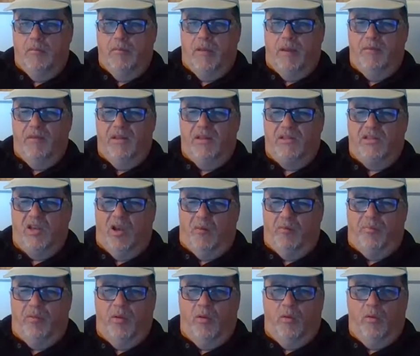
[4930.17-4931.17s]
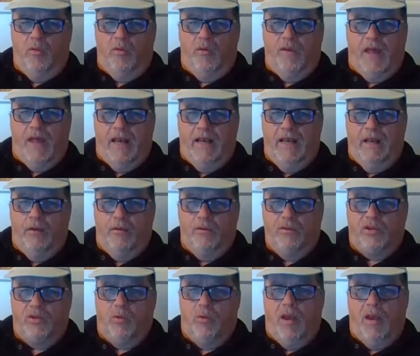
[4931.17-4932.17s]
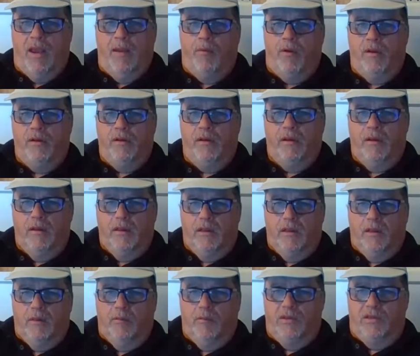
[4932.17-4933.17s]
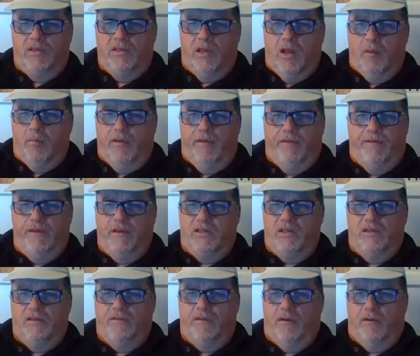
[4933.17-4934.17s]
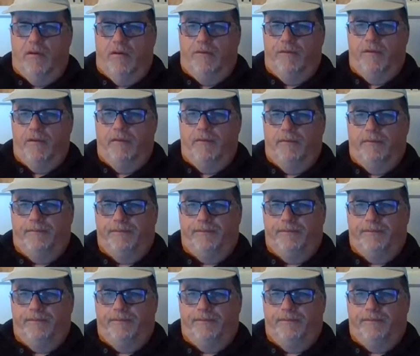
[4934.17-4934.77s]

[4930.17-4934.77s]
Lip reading: maybe the top pool or that little square one, which nobody fishes very often.